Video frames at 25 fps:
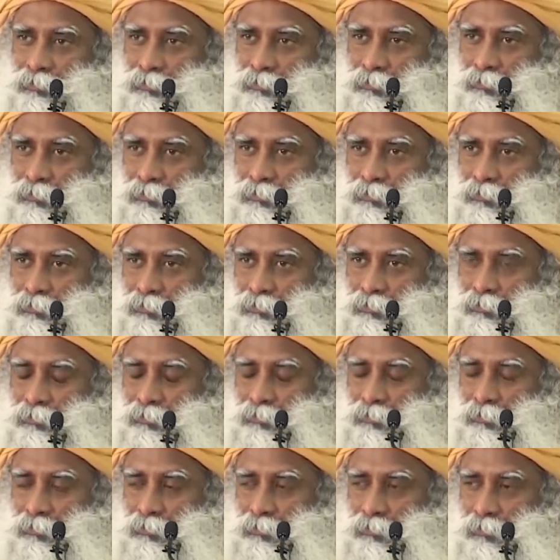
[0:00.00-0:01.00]

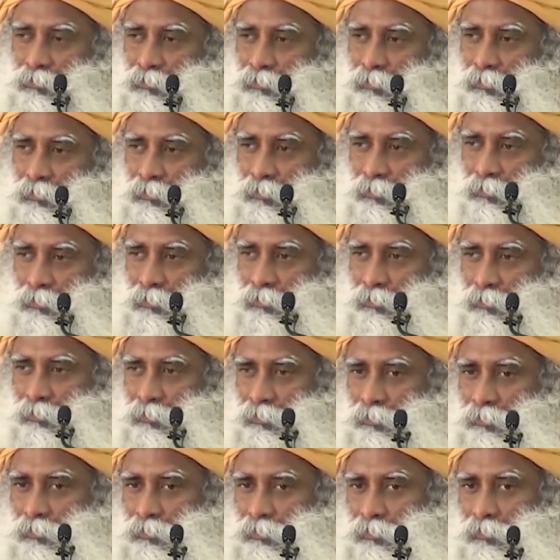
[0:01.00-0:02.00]

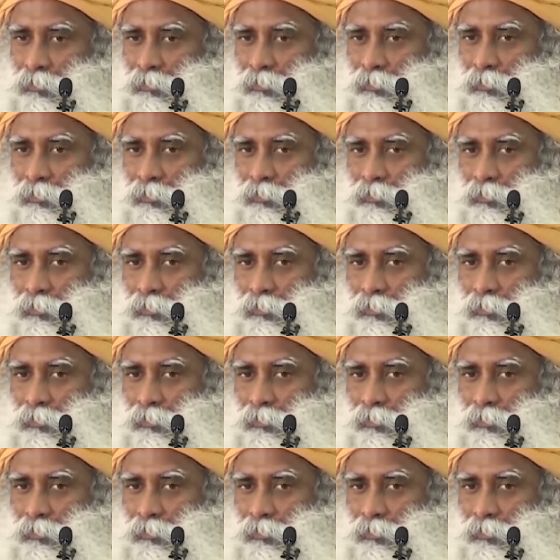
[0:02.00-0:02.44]
No one is speaking in this clip.